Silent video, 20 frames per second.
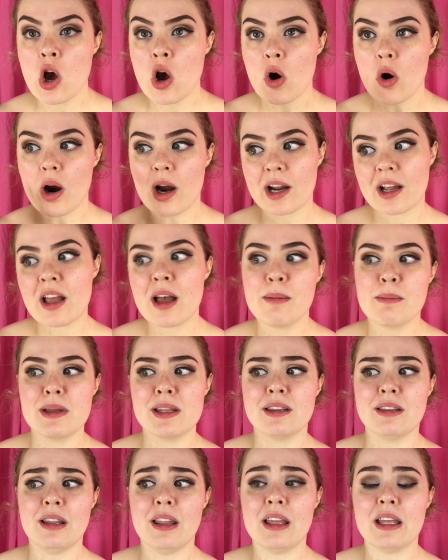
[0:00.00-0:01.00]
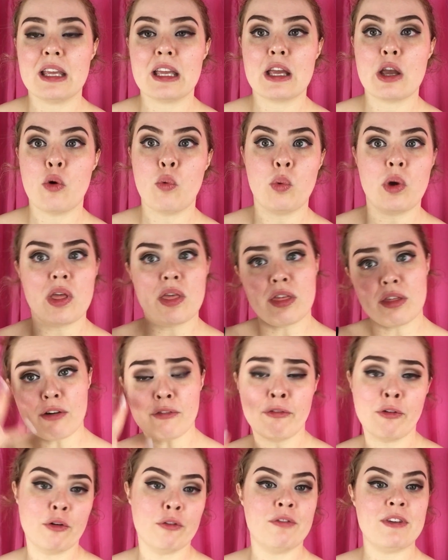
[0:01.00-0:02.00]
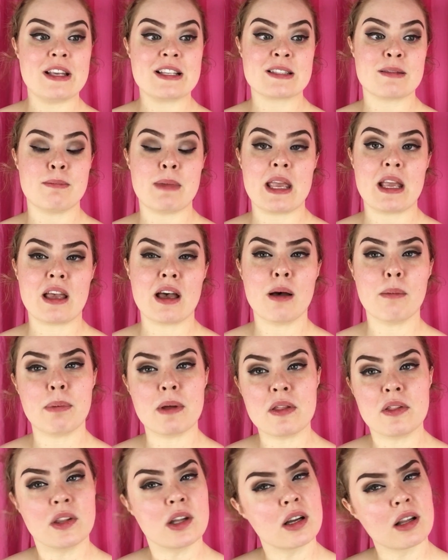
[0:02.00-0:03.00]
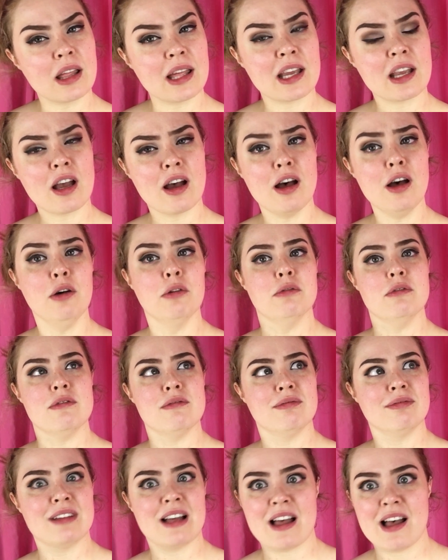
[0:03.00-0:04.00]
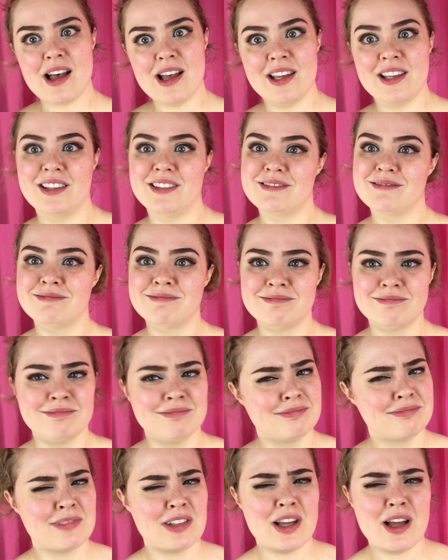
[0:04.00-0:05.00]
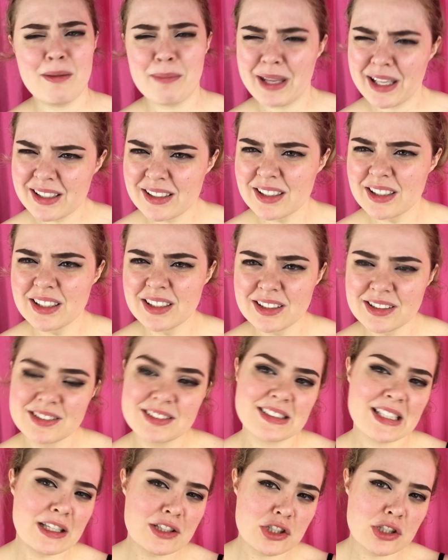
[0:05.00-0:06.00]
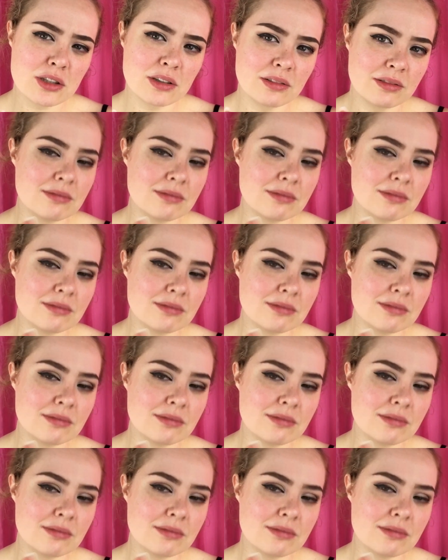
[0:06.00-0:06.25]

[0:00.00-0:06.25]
or I come in like with a full face of makeup and they're like, oh, hi, Amanda? Is that you?